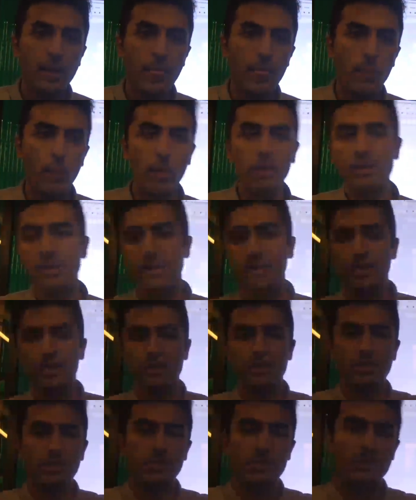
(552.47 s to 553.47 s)
well, it's still
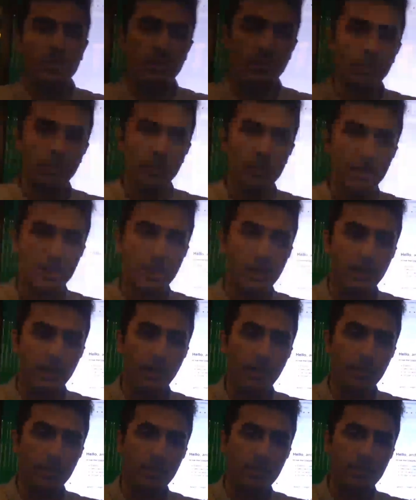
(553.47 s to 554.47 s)
at 2, so we'll see
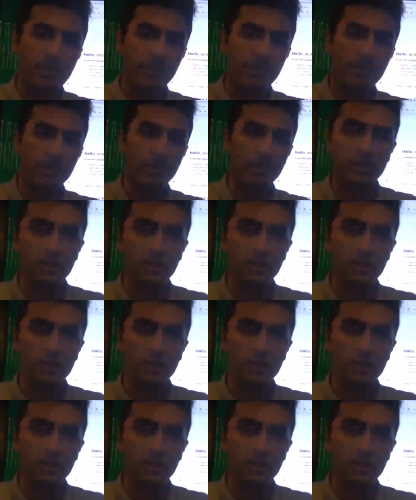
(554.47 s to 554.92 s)
how many people